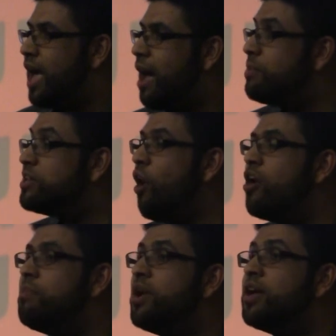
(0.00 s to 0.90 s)
I'm
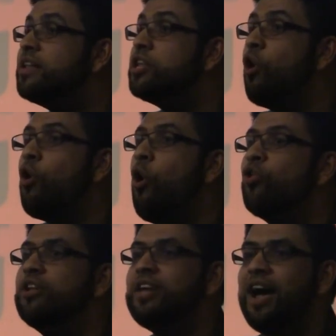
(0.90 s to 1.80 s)
sorry because your
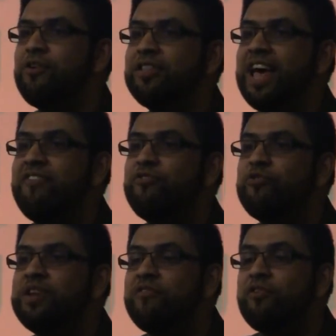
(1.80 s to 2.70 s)
whole entire life
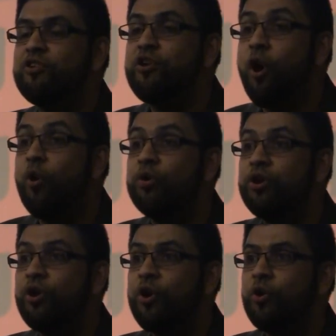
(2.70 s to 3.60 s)
you've never
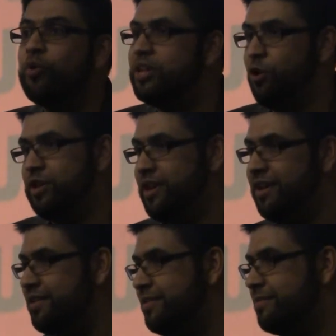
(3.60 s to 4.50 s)
known who is
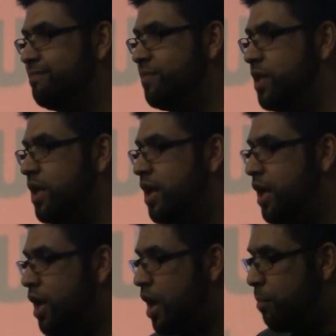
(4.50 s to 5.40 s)
Hussain.
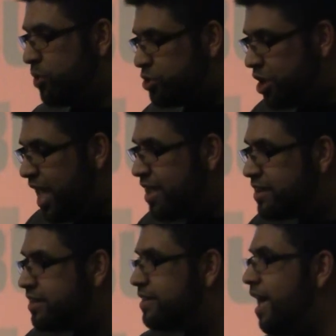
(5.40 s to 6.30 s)
But today
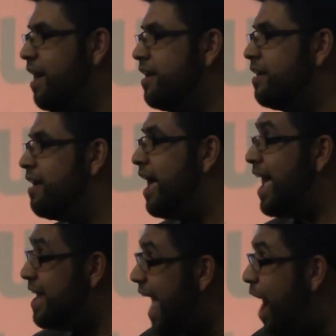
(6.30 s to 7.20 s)
is the day,
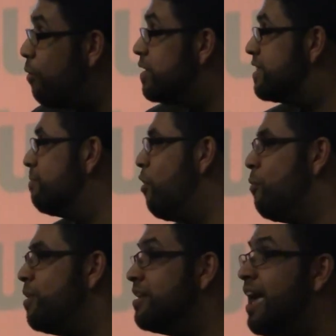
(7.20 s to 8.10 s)
and now is the
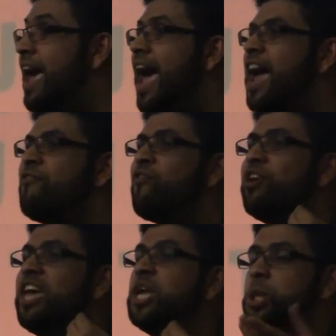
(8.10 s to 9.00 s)
moment. And for
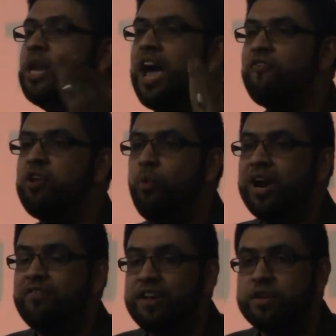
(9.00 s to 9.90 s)
each and every
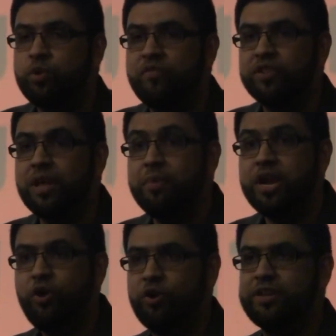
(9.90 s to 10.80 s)
one of us who have
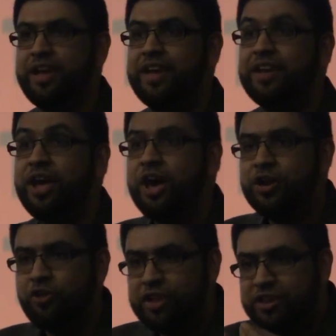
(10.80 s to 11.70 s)
limited Hussain
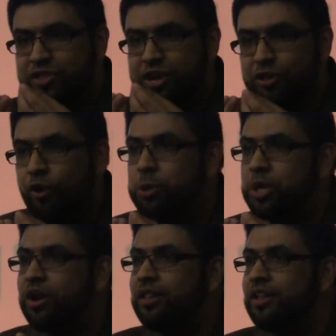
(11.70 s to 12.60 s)
to this
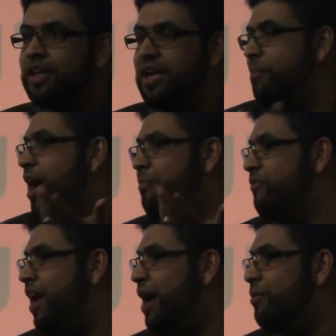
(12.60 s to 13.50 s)
theological imam
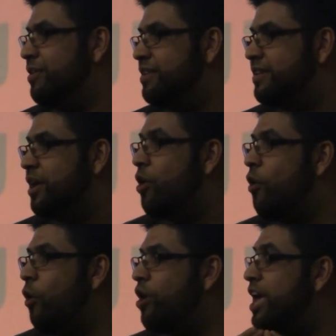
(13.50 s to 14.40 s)
of ours,
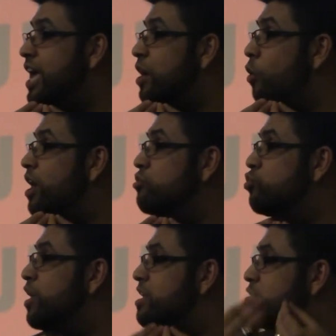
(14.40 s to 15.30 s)
or
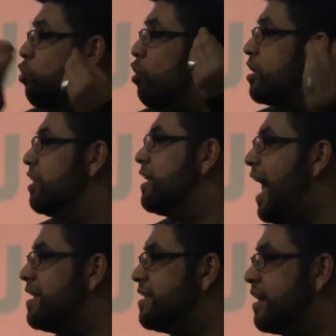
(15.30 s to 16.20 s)
into a historical
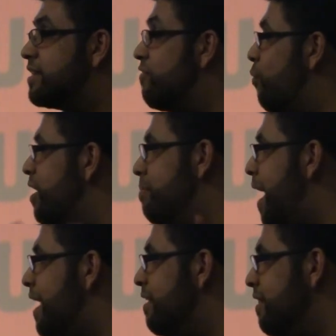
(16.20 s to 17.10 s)
context of one
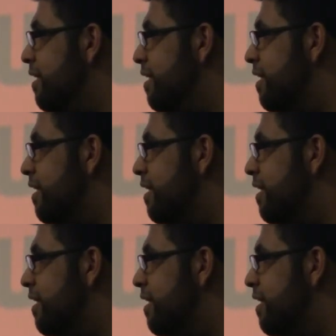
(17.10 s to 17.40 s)
battle,